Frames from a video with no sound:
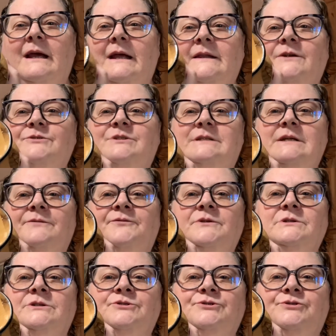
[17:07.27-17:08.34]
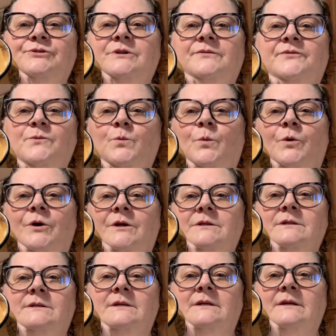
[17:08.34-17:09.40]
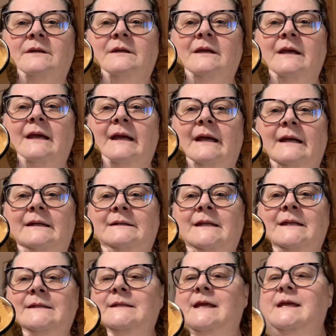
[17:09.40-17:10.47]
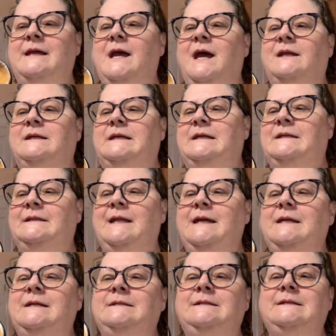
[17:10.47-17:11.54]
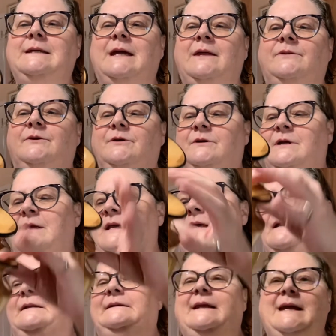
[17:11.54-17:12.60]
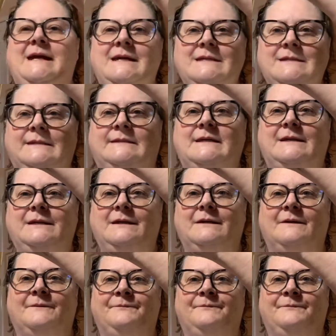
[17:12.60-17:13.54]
There's 2 different woods, and then they kind of inlaid it together, lathed it.